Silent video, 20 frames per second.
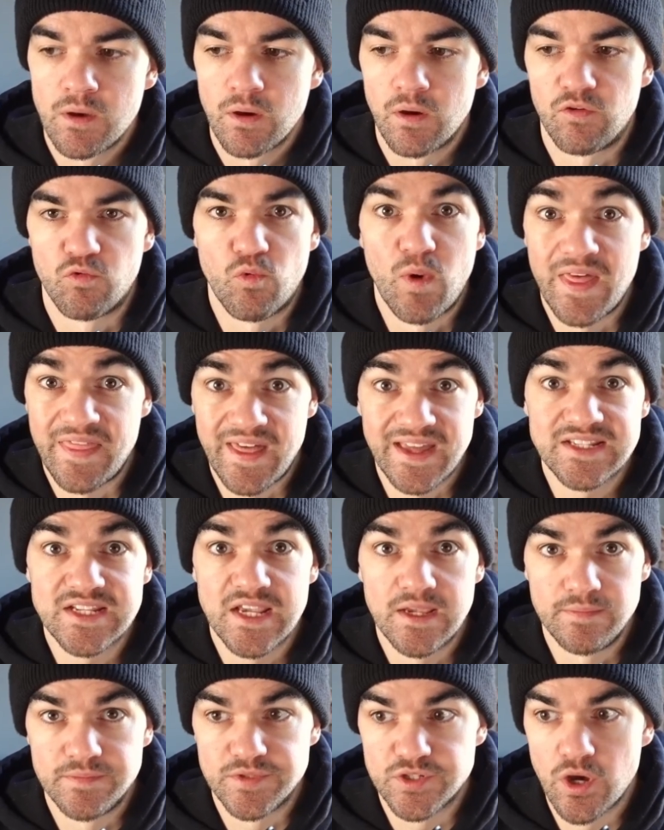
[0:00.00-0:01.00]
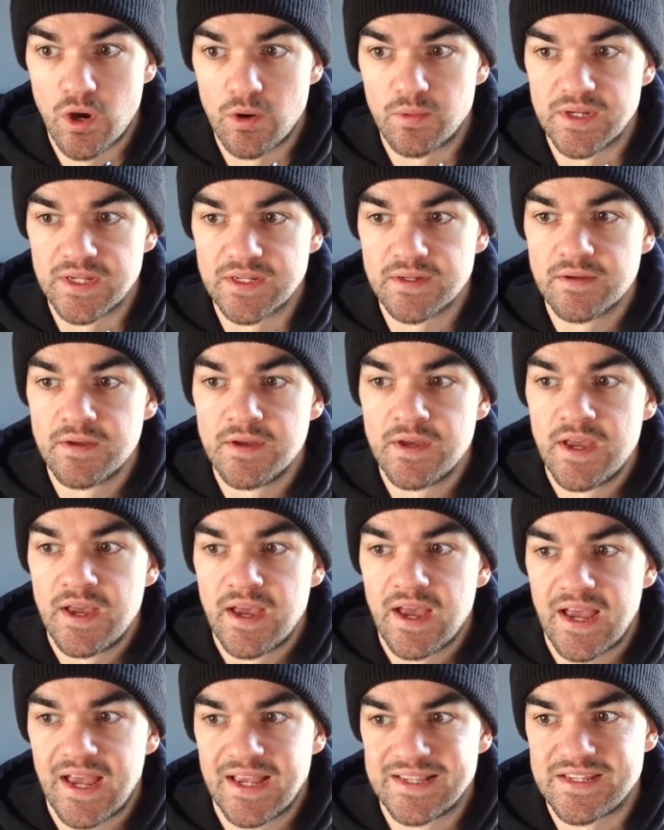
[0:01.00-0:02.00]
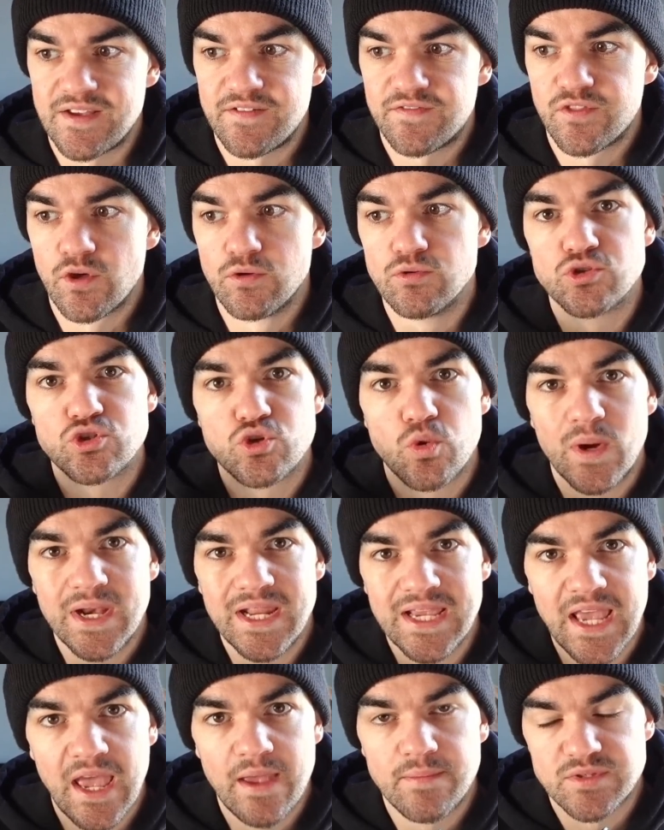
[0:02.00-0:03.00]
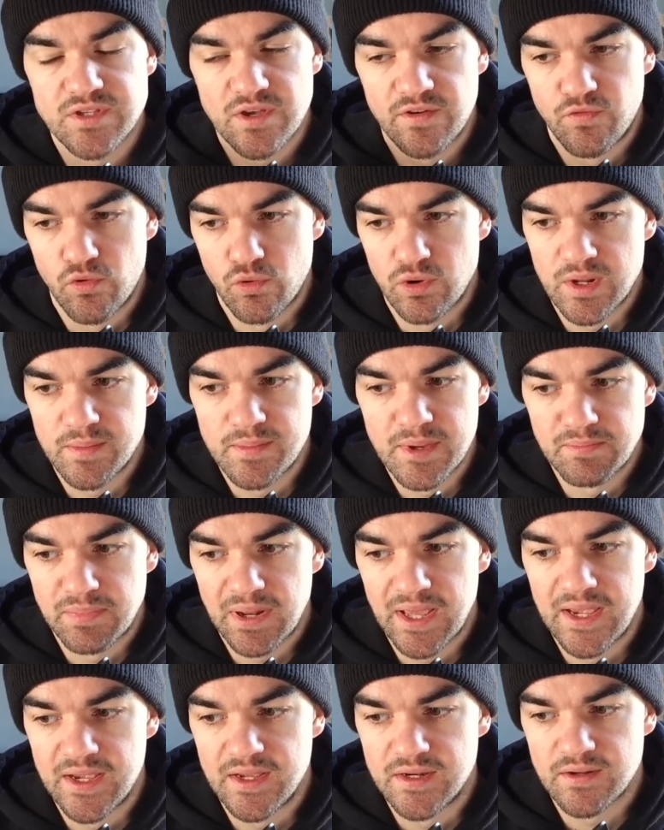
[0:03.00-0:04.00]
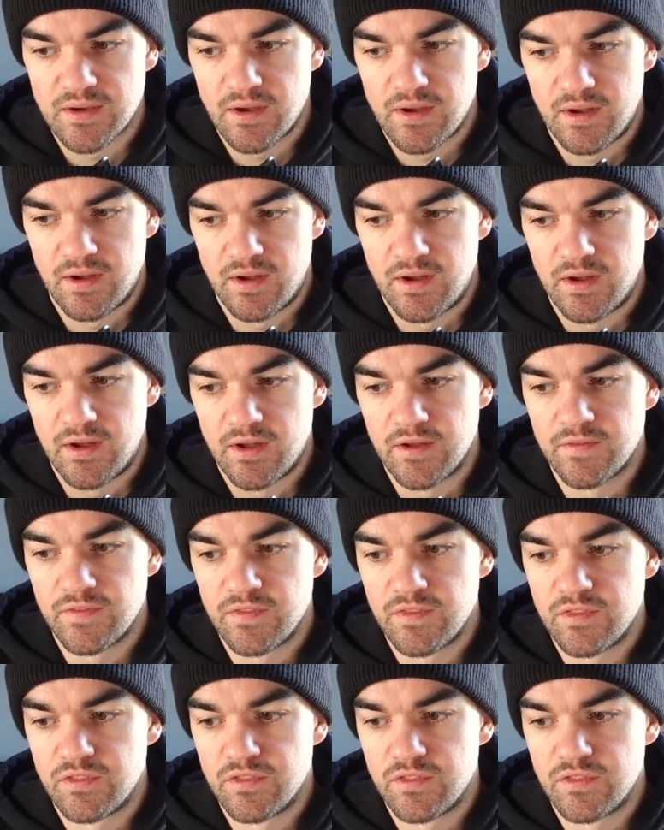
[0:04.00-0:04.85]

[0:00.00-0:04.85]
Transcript: of where that team's going as if those 20 games that have already been played are